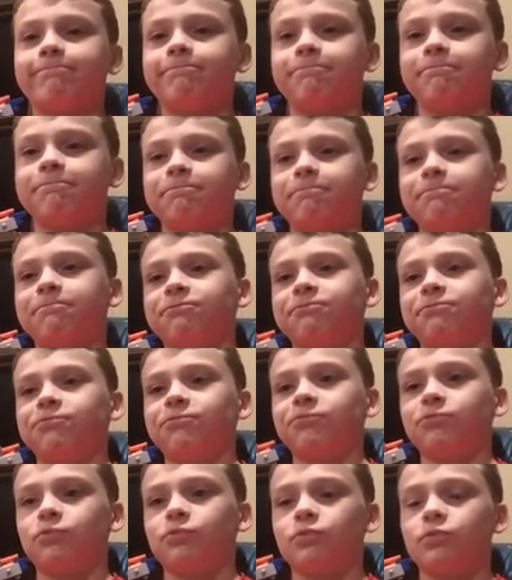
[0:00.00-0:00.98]

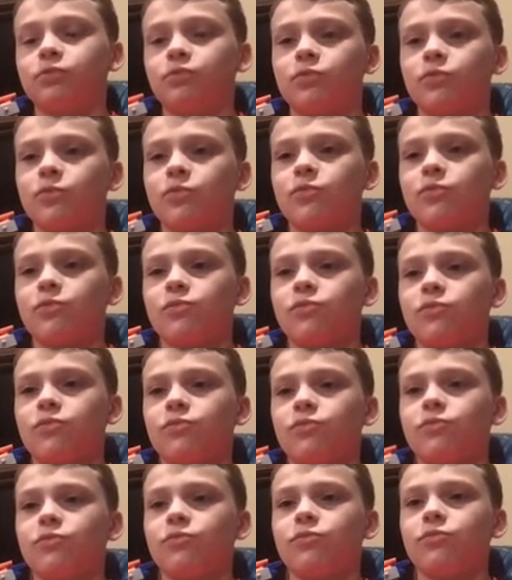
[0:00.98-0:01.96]

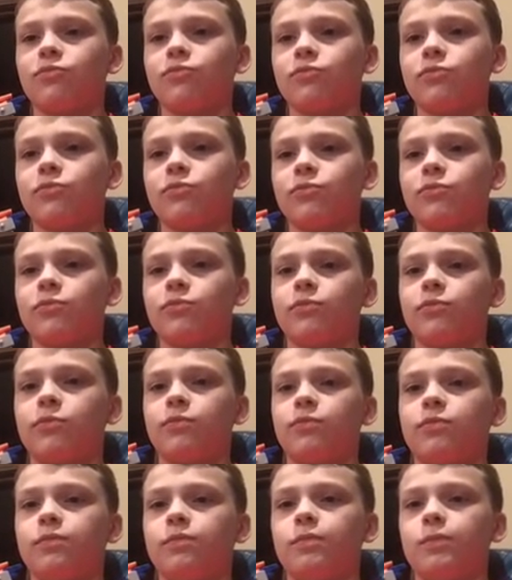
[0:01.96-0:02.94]

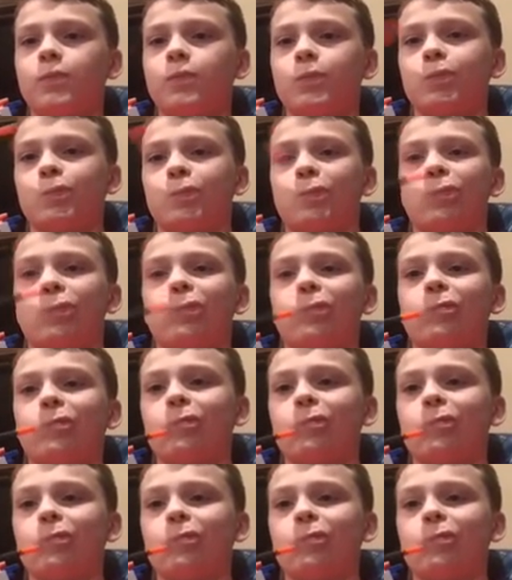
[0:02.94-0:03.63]
Nothing is said.